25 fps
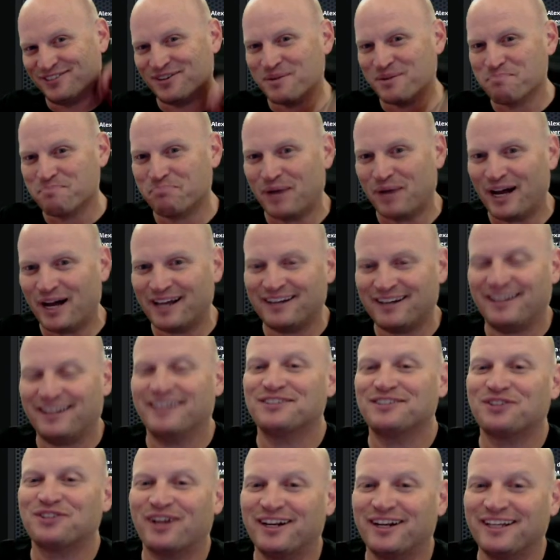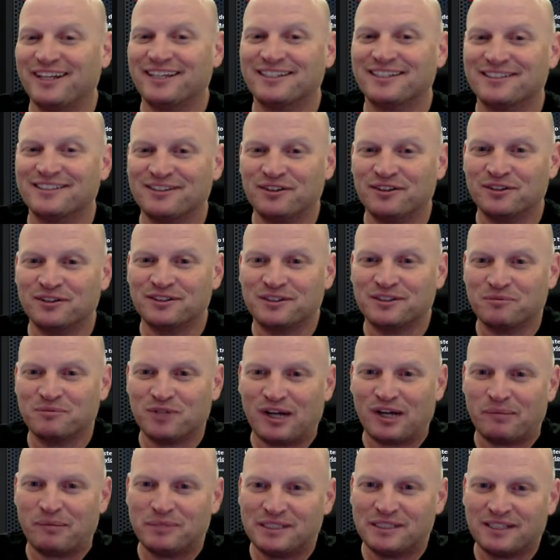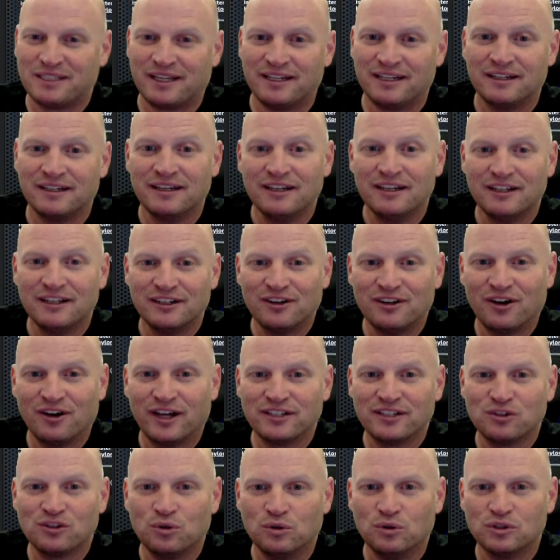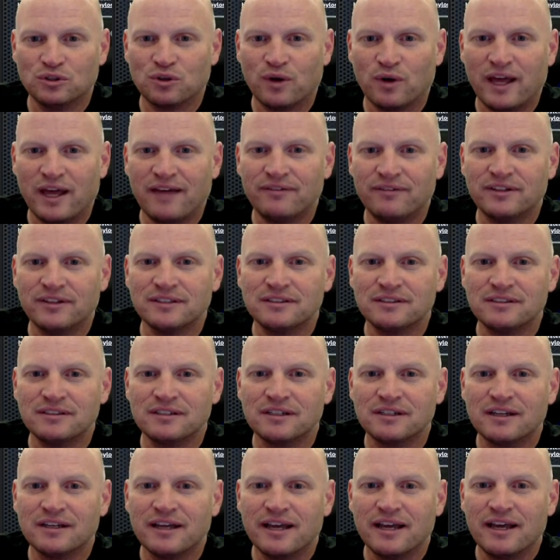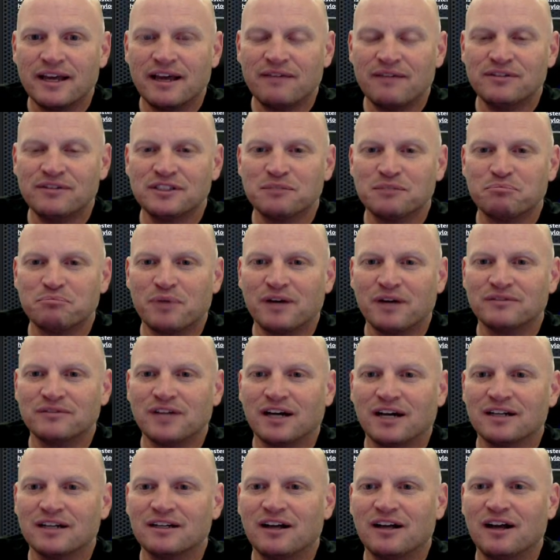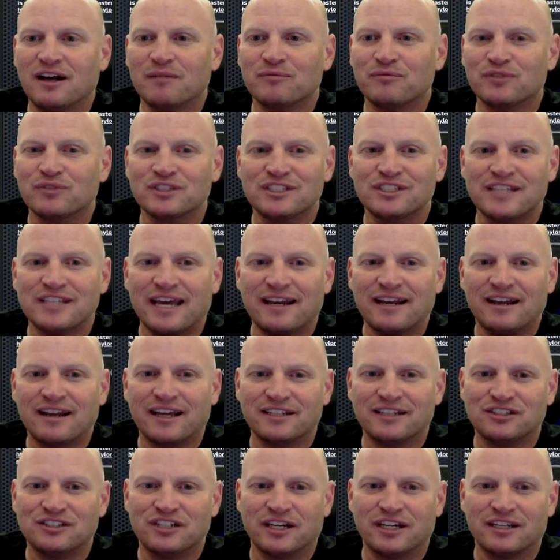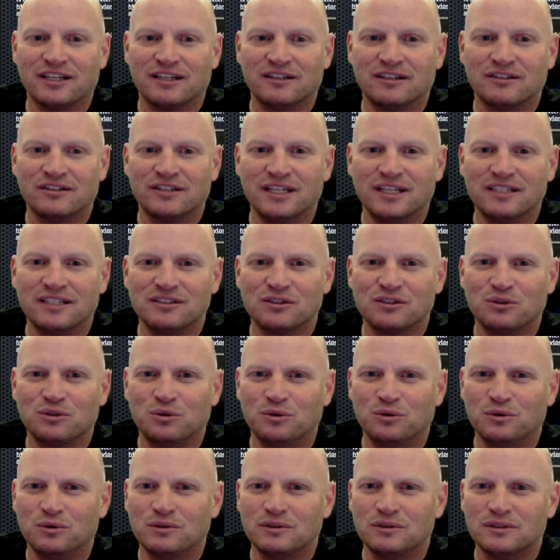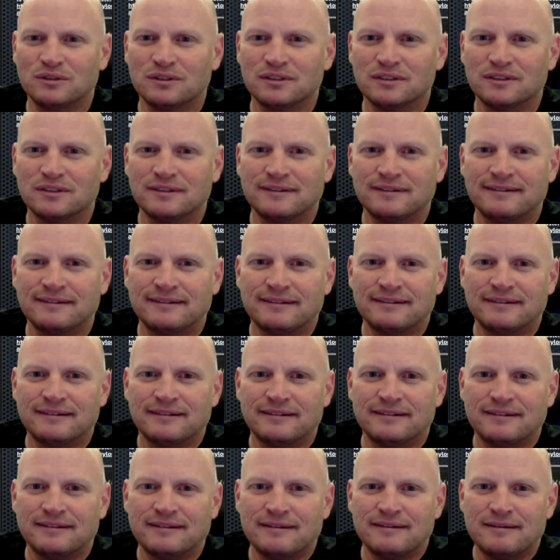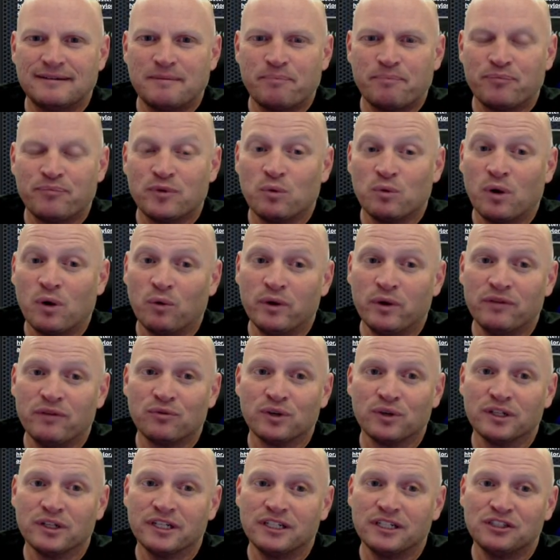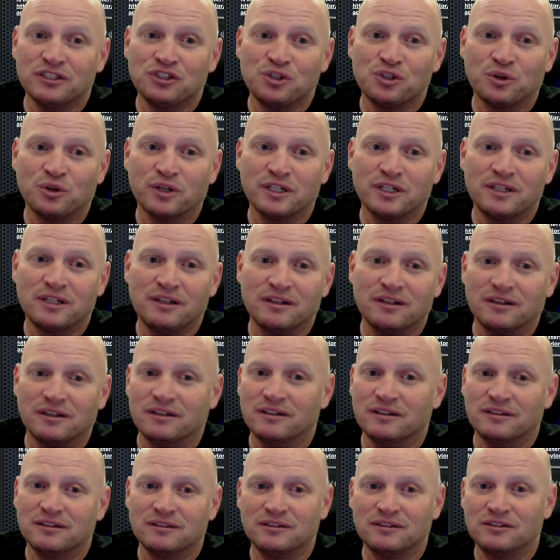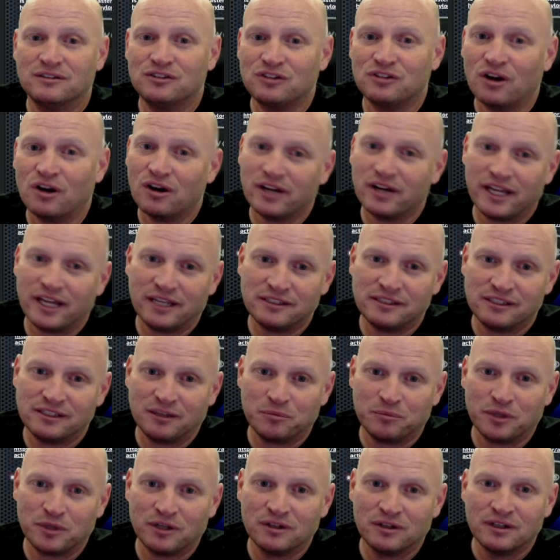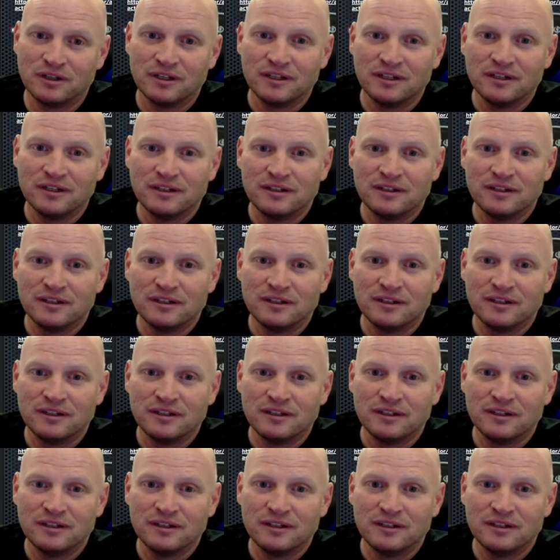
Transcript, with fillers: you are a bot like trying to get us to go to some crappy site. No, that's cool. So heavens heavensabove.com for satellite checking. Oh, that's cool. Well, we've really enjoyed the stargazing up there.